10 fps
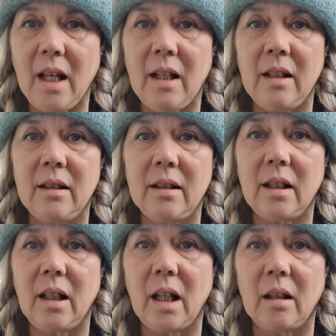And
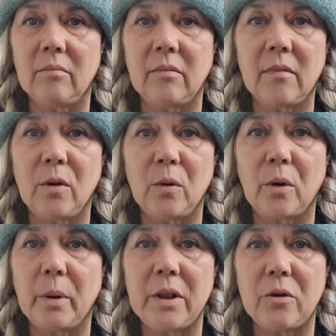I'm not
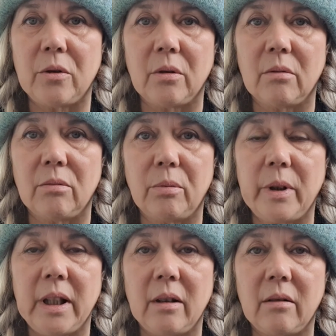quite sure
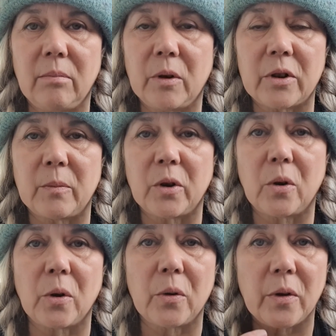where, because I'm
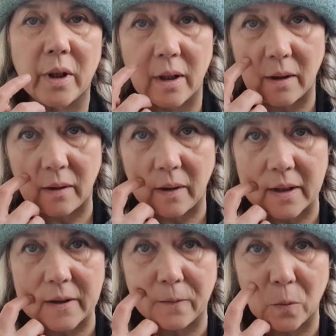recording on
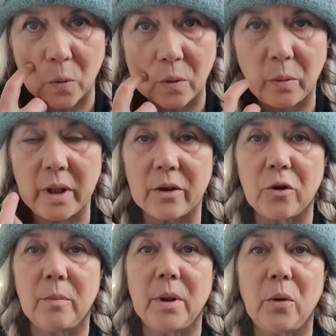this phone, where I
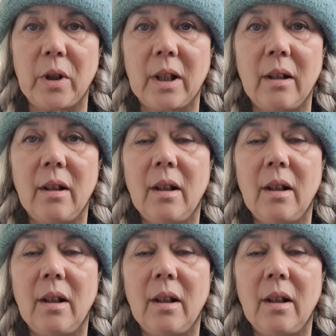should be looking.